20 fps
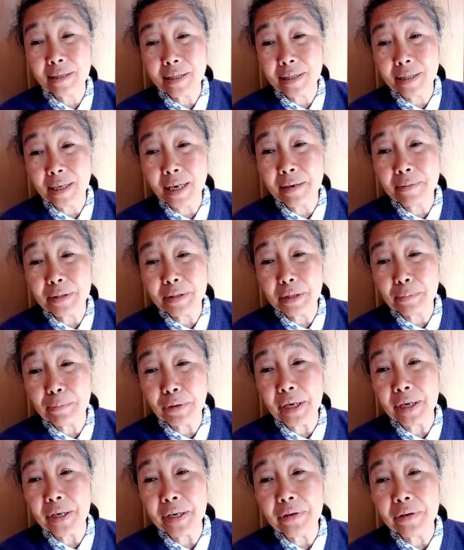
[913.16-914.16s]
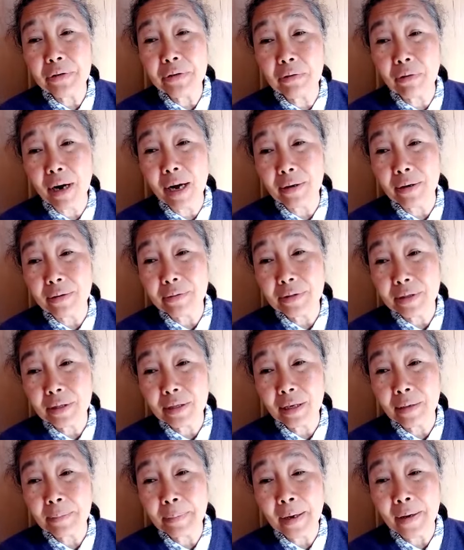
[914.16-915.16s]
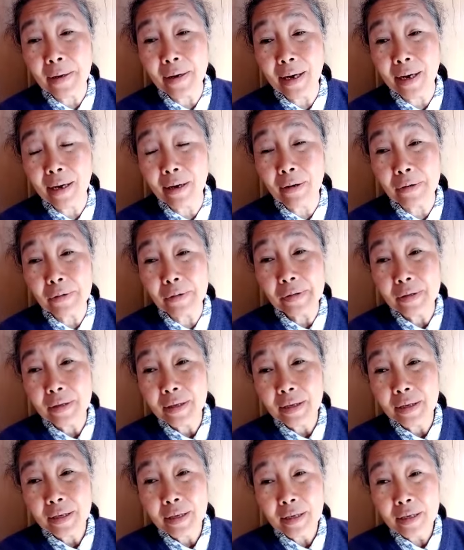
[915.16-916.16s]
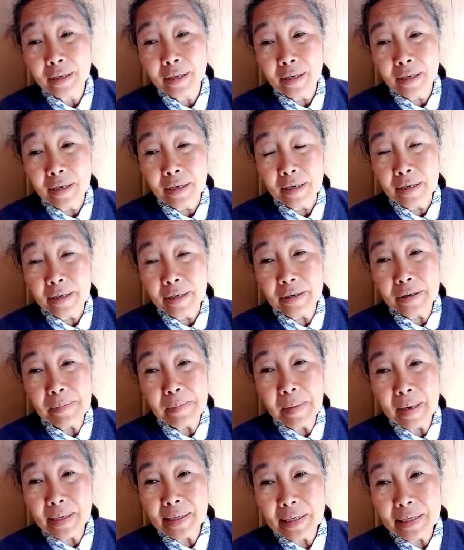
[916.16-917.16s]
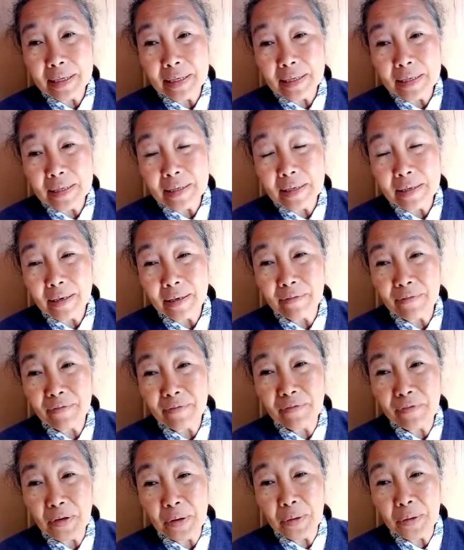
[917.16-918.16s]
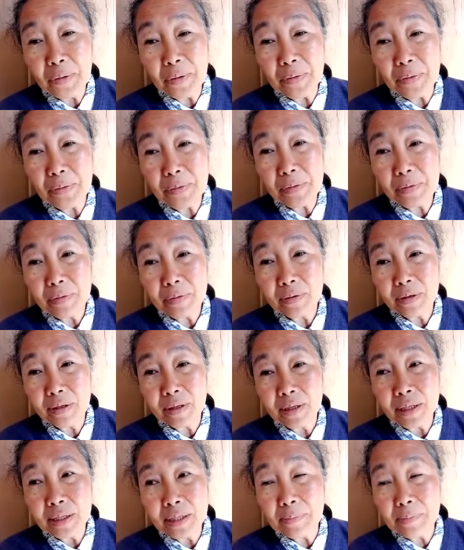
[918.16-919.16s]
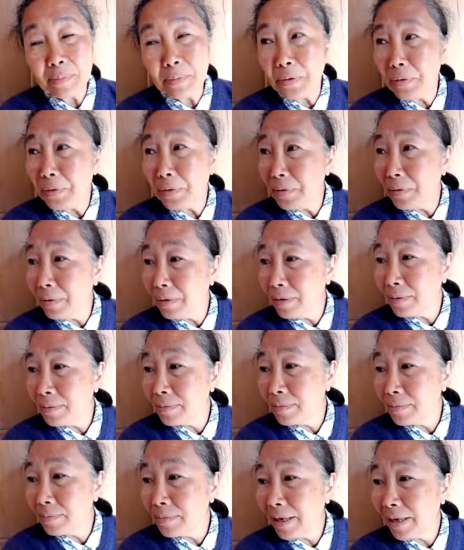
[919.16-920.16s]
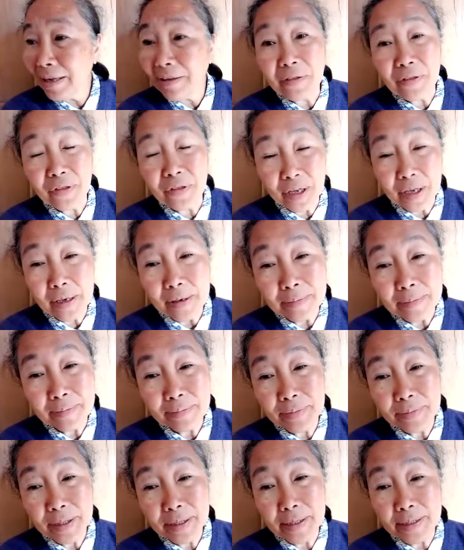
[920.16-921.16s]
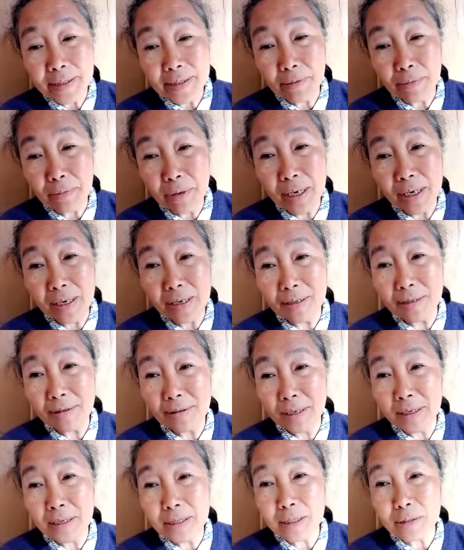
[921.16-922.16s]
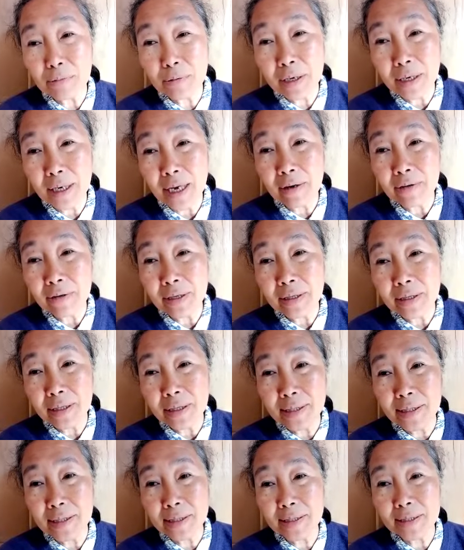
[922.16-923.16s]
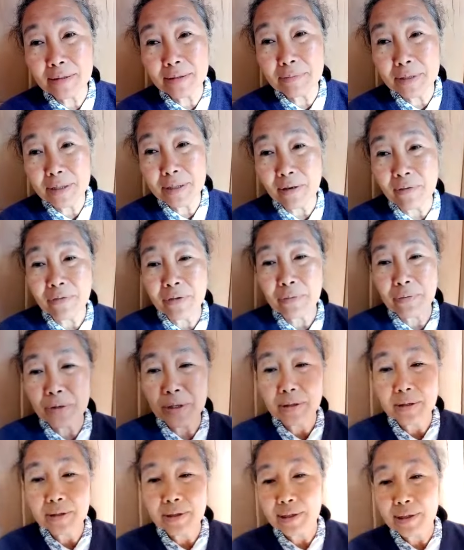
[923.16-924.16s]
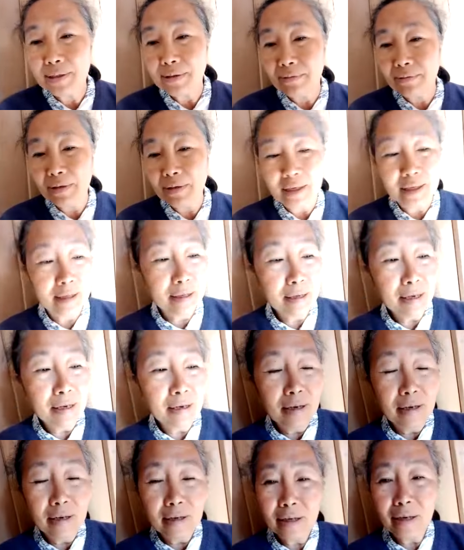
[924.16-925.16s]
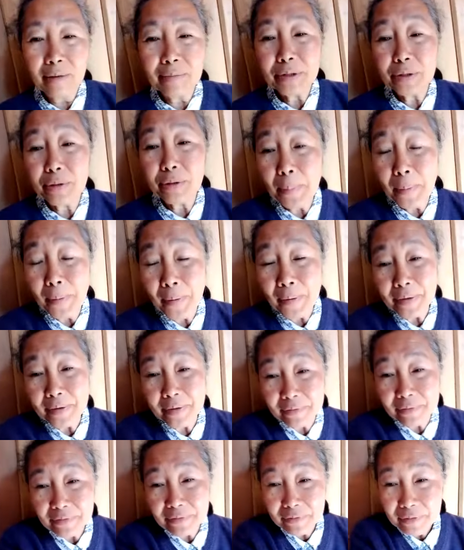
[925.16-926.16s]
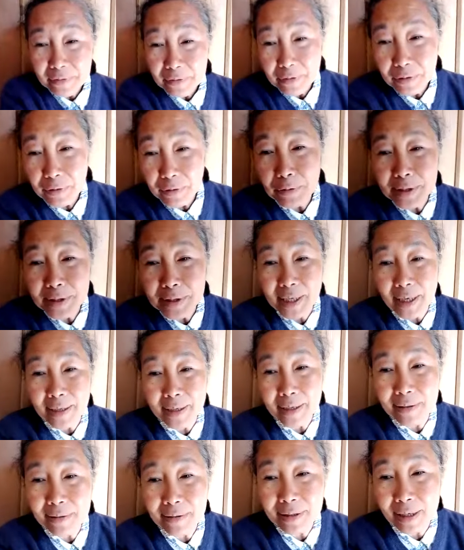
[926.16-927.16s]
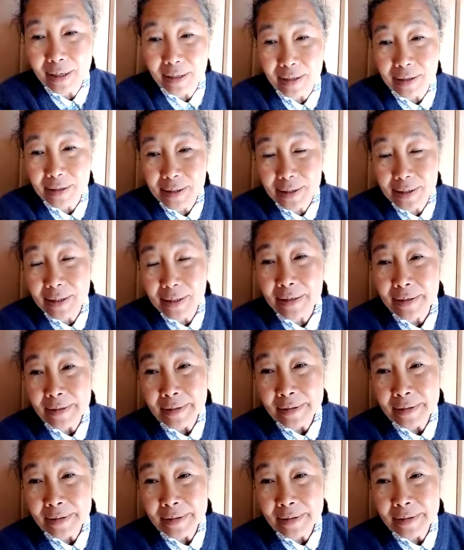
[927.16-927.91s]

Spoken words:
It's time to break new ground about how, you know, money and flow is more healthy, because the way things work out in the systems of the world is really come to a point of gross unhealthiness.